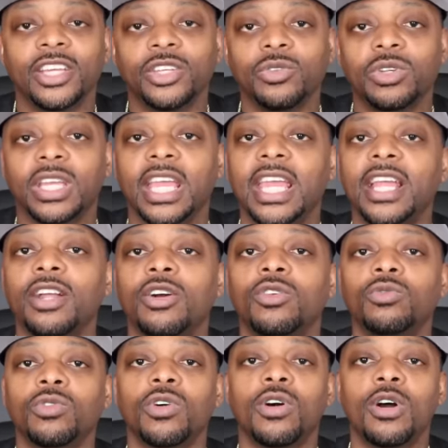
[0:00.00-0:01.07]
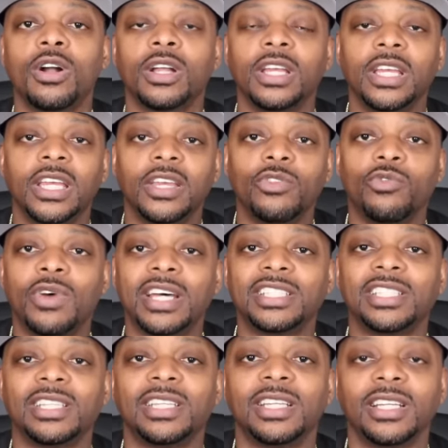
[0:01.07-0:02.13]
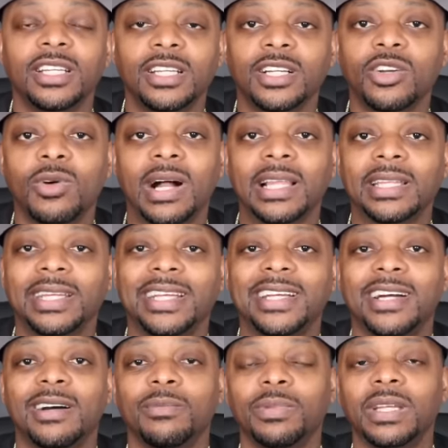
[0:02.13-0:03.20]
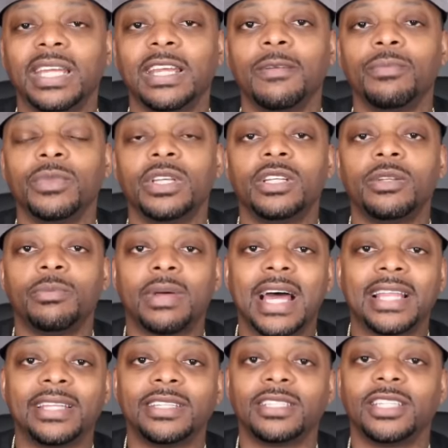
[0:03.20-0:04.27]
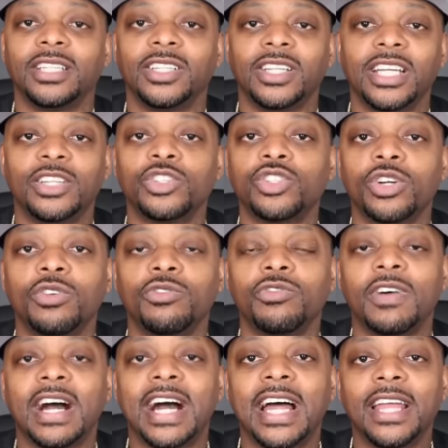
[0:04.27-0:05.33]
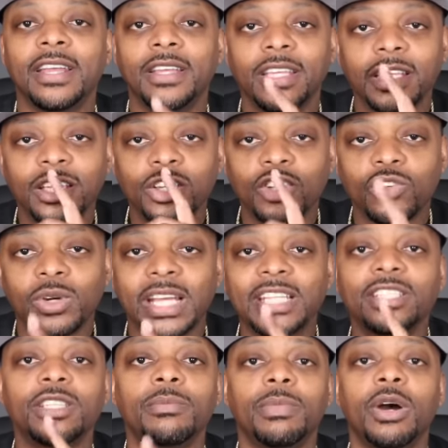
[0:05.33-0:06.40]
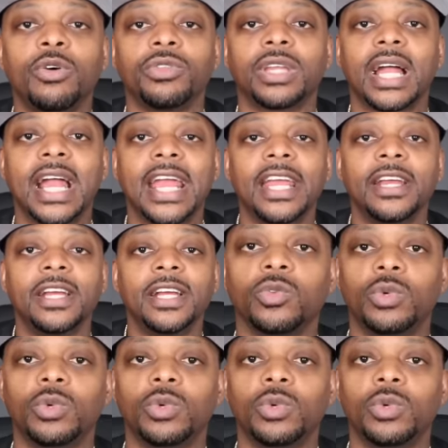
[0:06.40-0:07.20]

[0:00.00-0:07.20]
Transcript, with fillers: You can't go wrong investing in a good quality company Palantir and SoFi equates to both, all right?